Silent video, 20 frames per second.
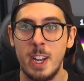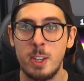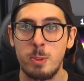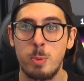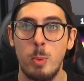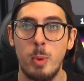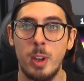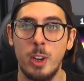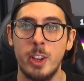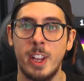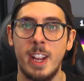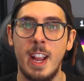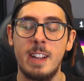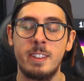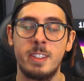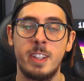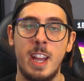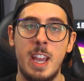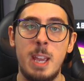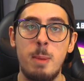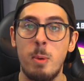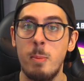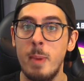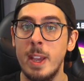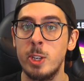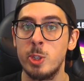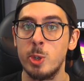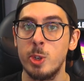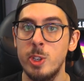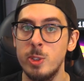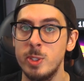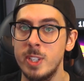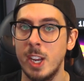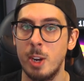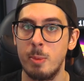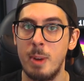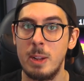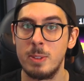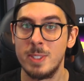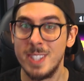But that's what we're looking at today, but make sure you
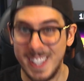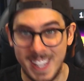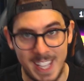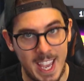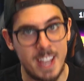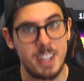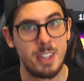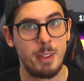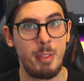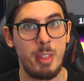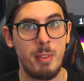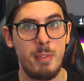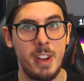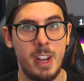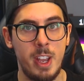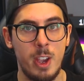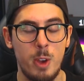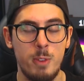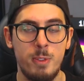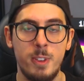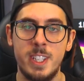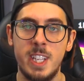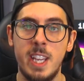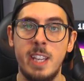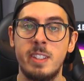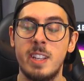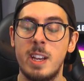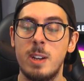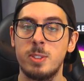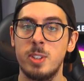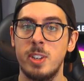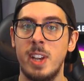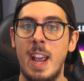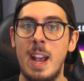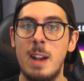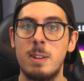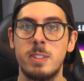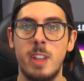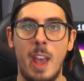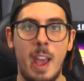stick around to the end of the video for details on
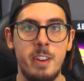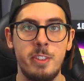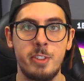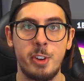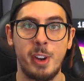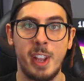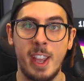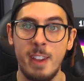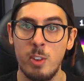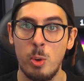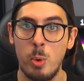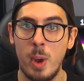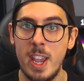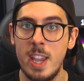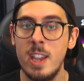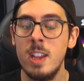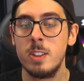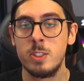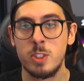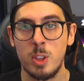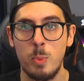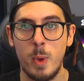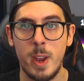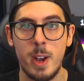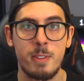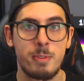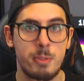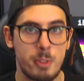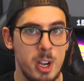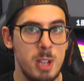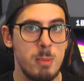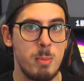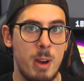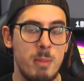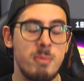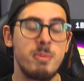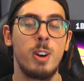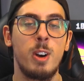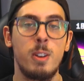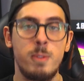how to enter a giveaway to win a free
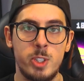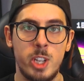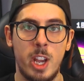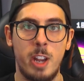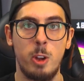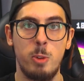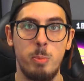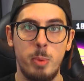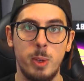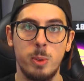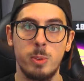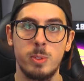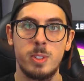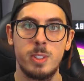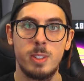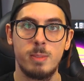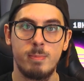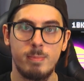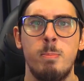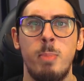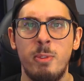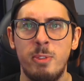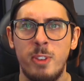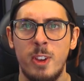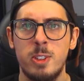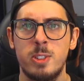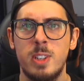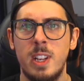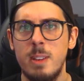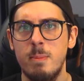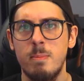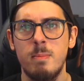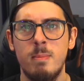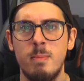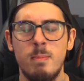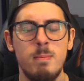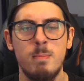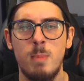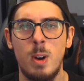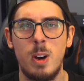month of Shadow Boost. But firstly,
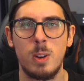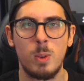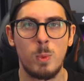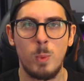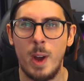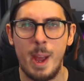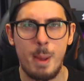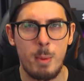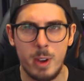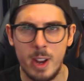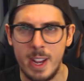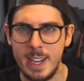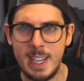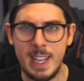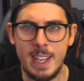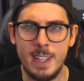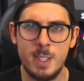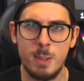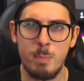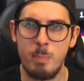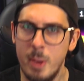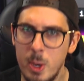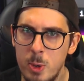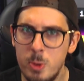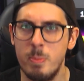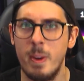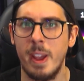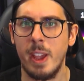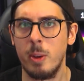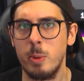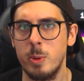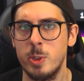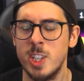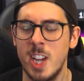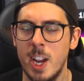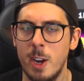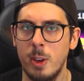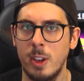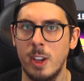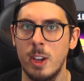Mark, why would I need to build my own
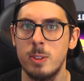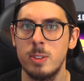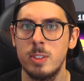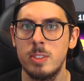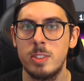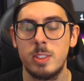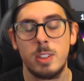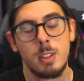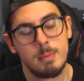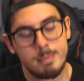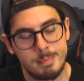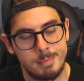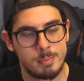shadow ghost?